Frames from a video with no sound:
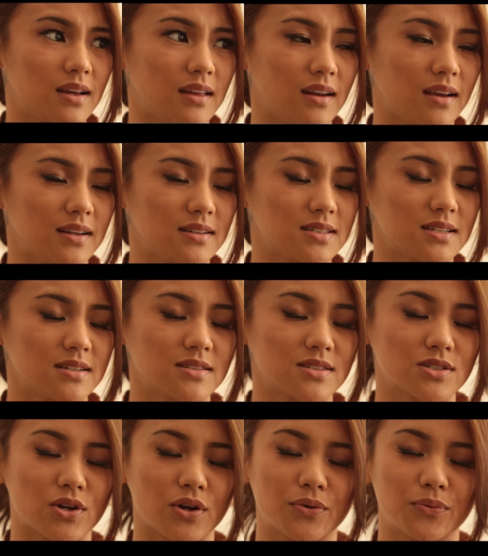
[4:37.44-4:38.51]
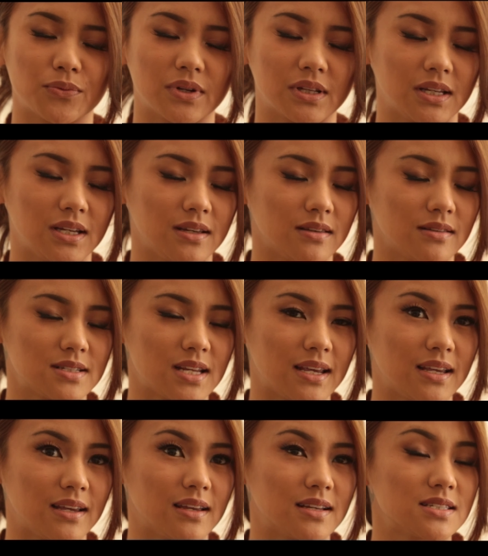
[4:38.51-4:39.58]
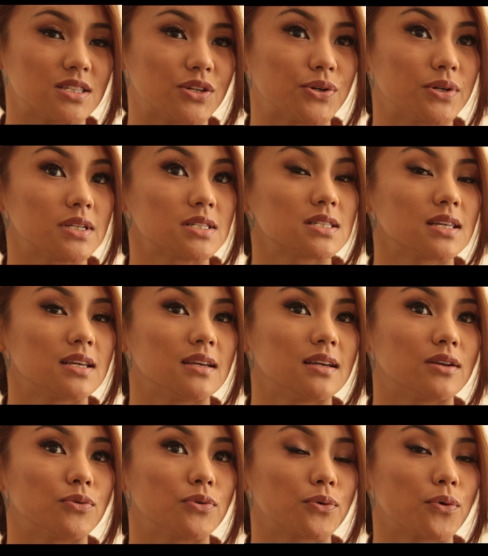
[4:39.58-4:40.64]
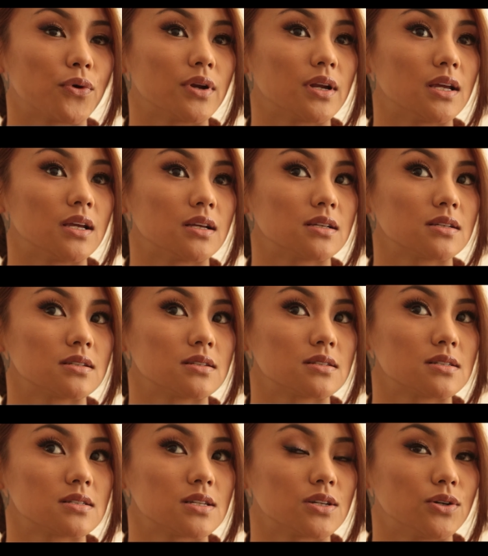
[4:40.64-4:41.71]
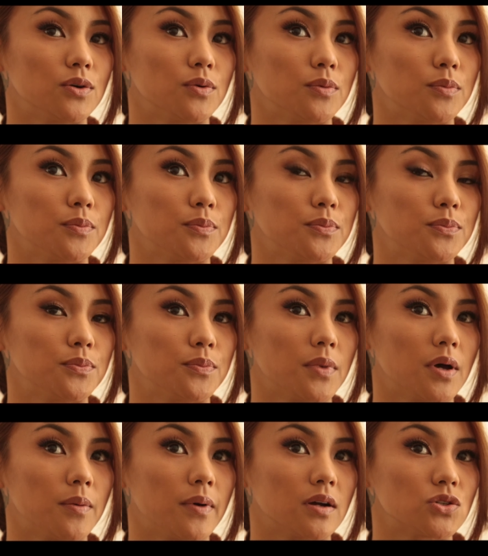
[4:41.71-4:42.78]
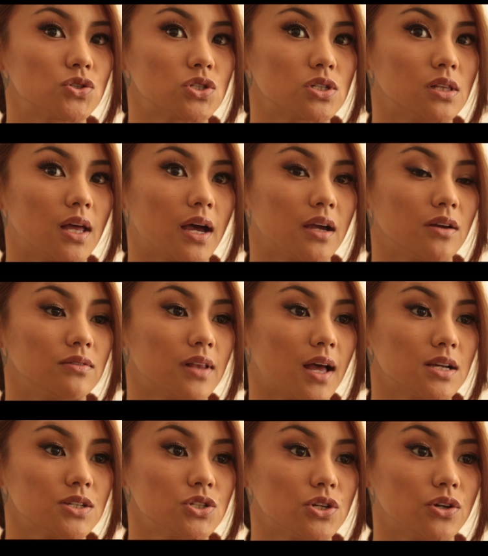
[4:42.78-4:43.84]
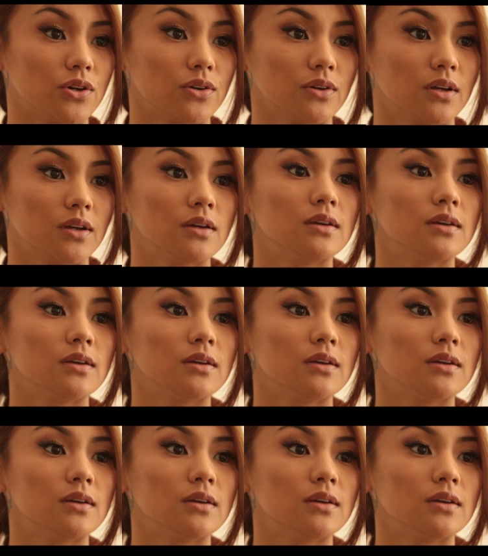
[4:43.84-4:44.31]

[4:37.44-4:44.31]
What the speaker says: And I didn't start really taking it seriously and recording till about July of last year.